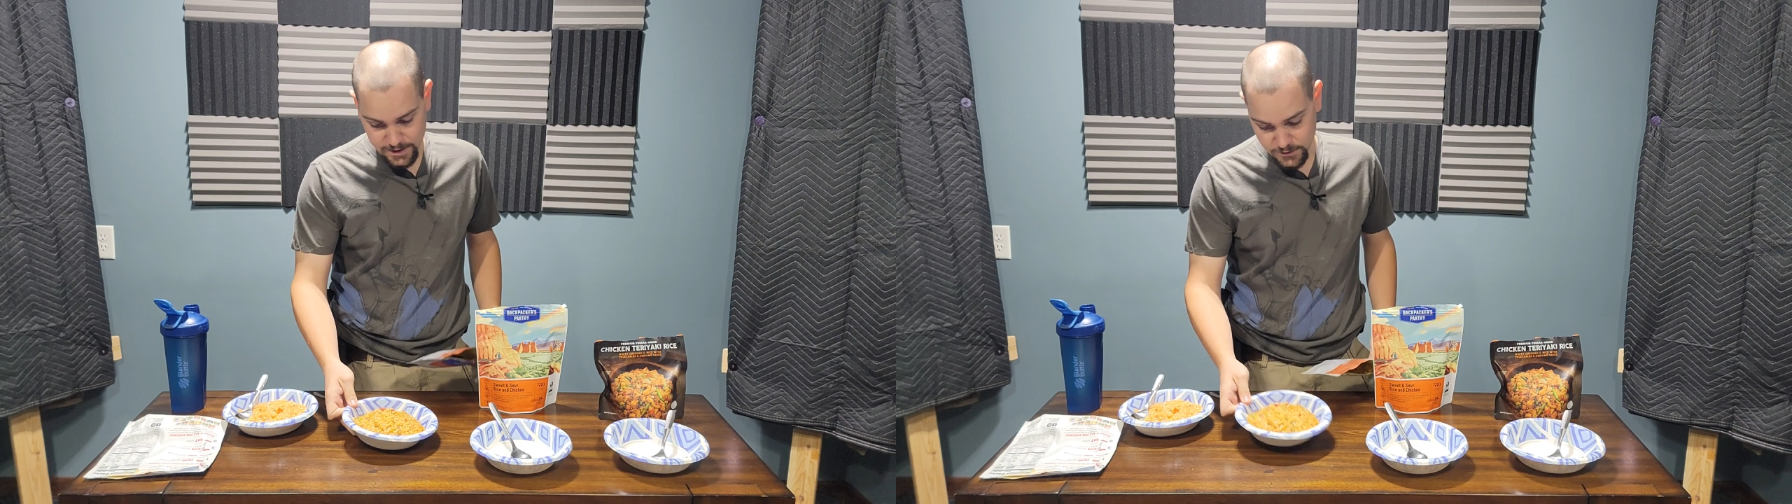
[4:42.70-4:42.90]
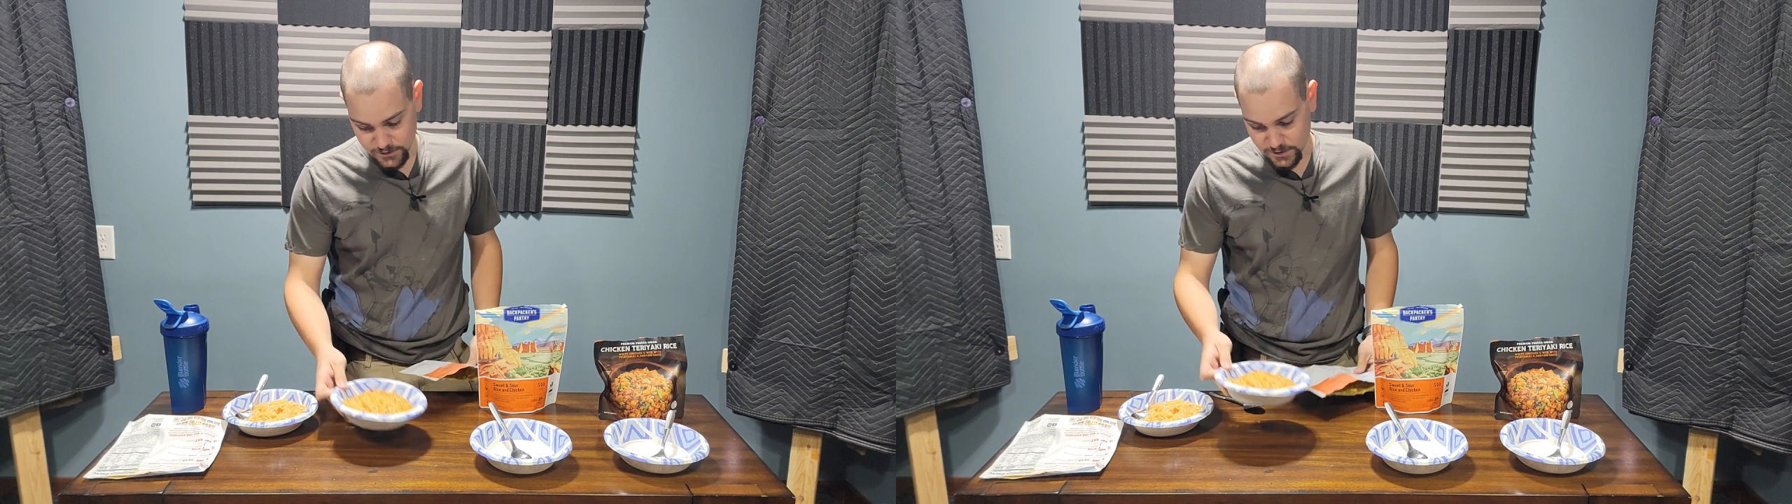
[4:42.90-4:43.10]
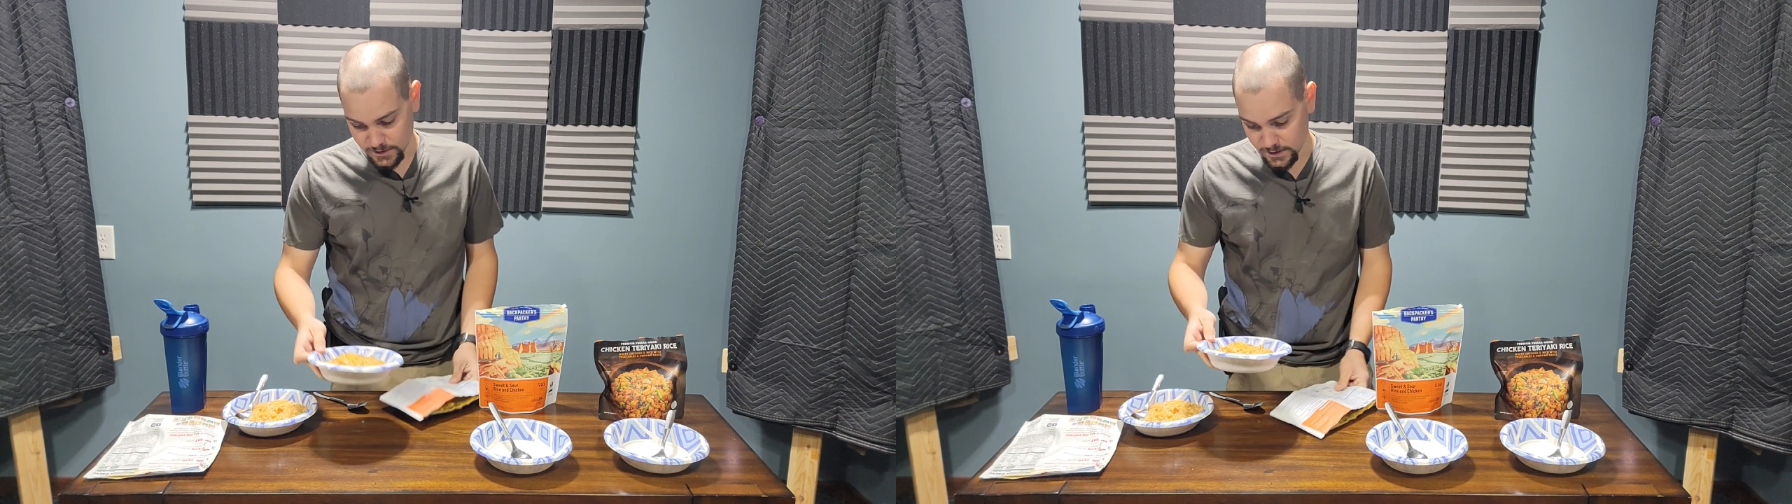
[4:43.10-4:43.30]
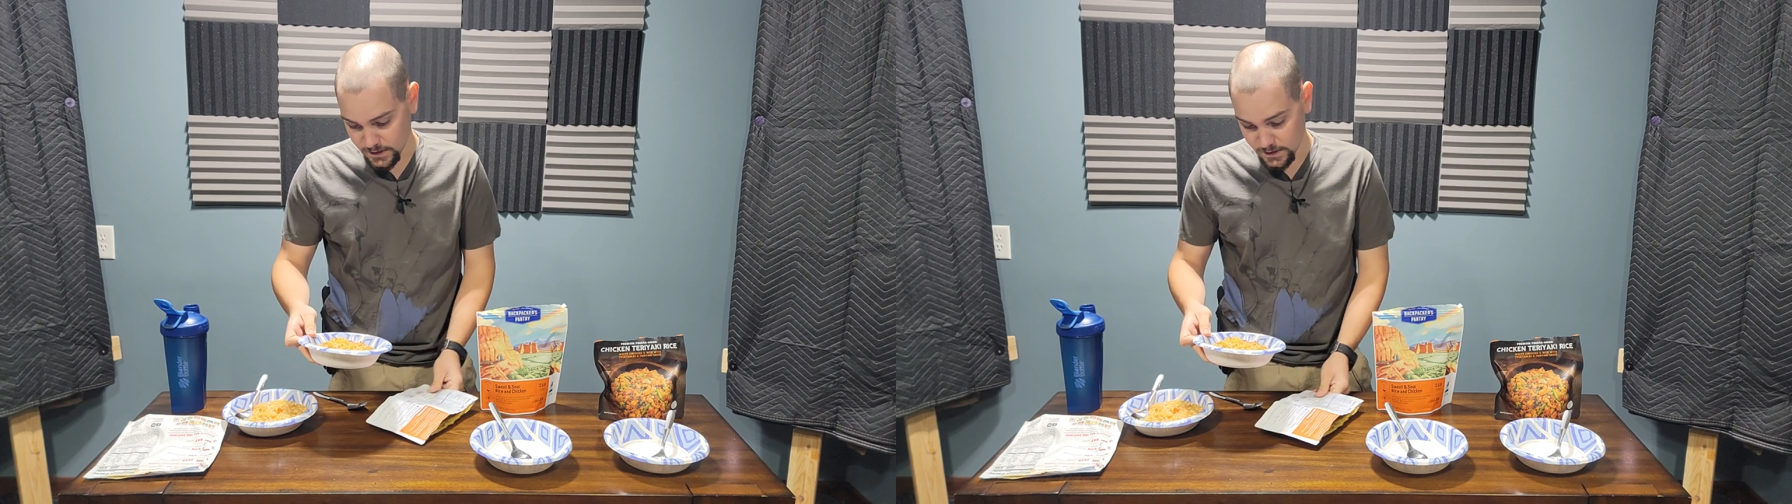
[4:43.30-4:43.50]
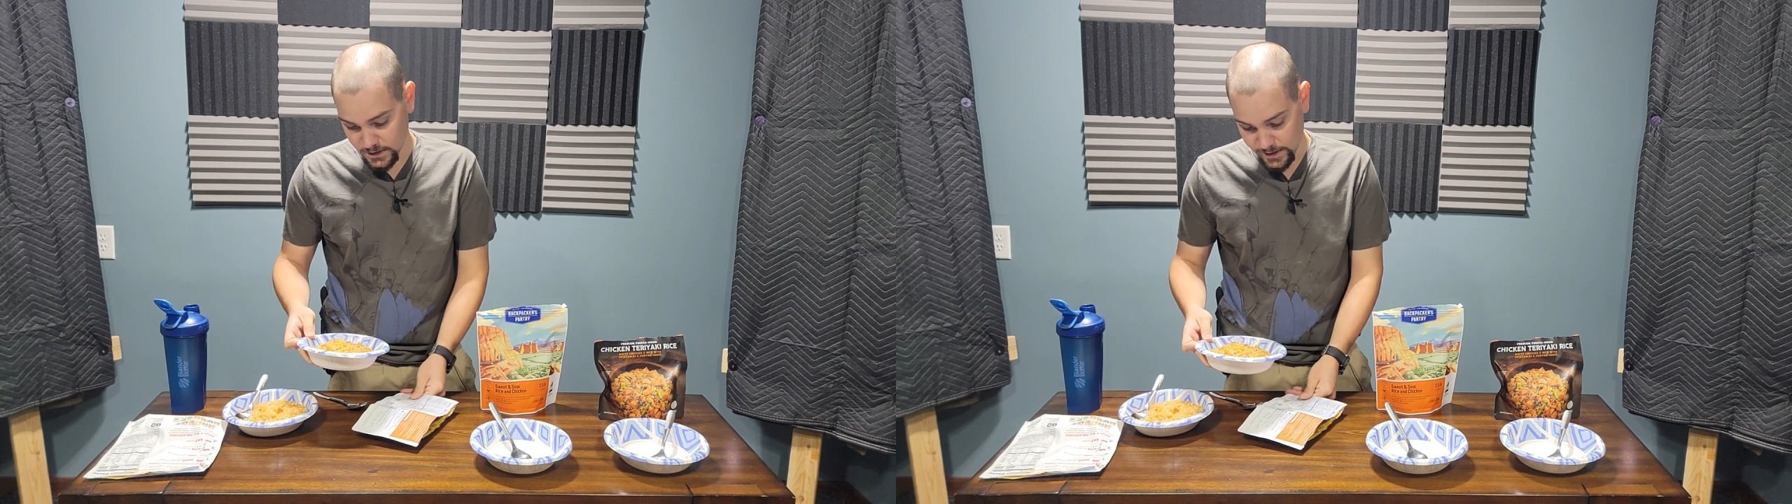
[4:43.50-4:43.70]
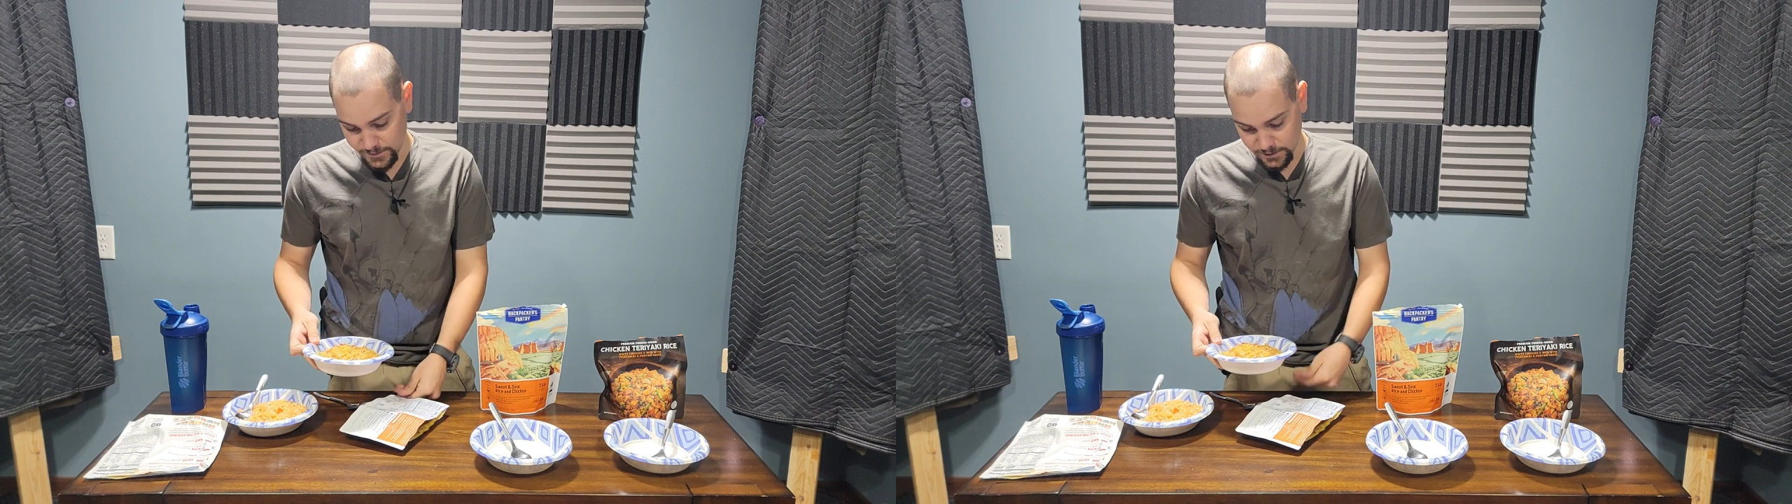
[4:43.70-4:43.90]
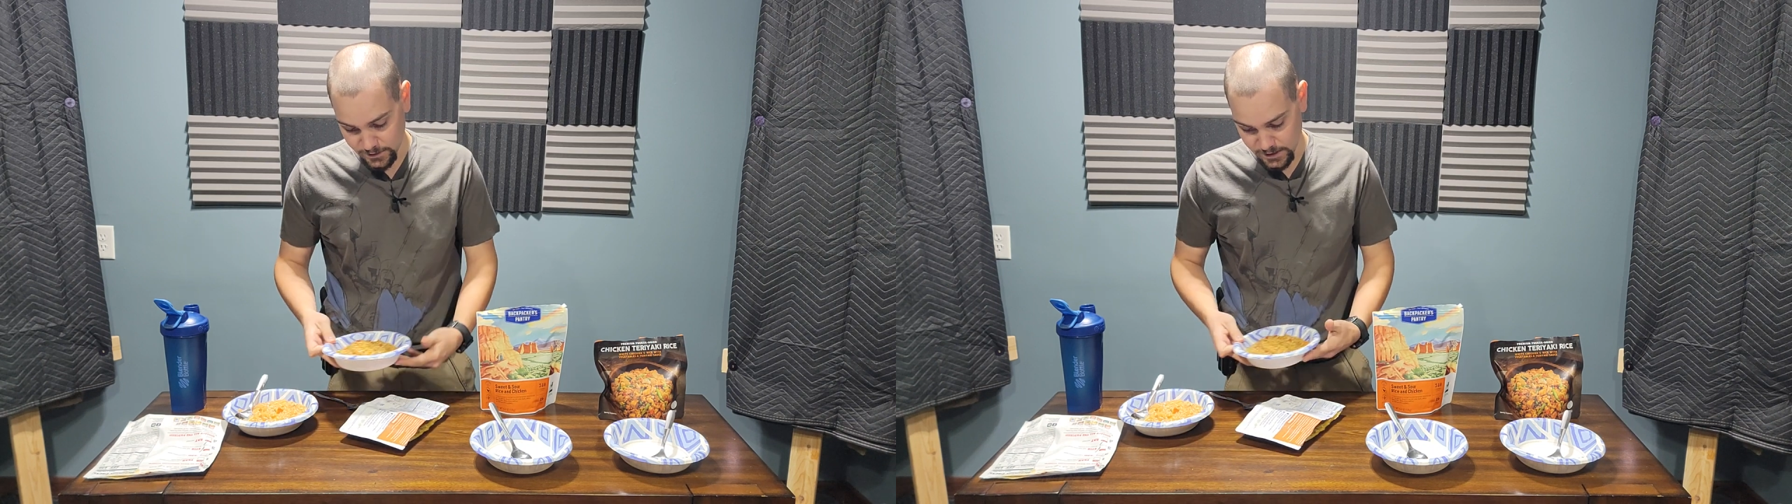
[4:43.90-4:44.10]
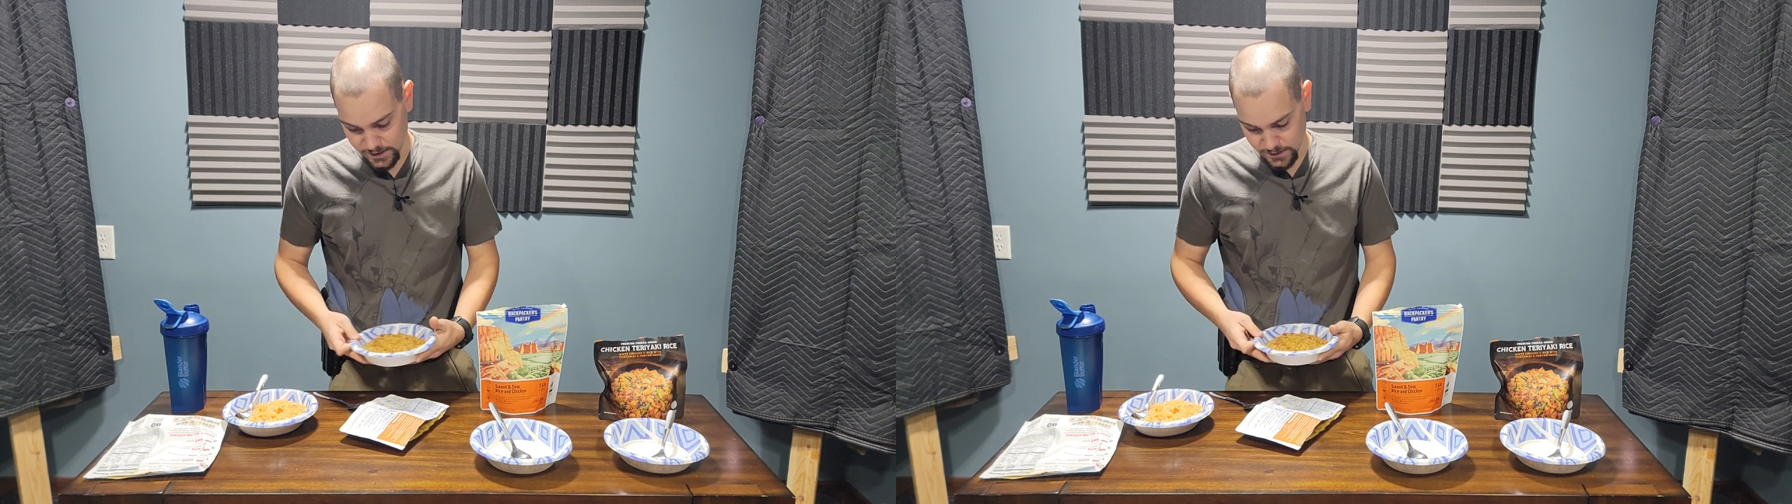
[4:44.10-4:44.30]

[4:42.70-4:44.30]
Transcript: House definitely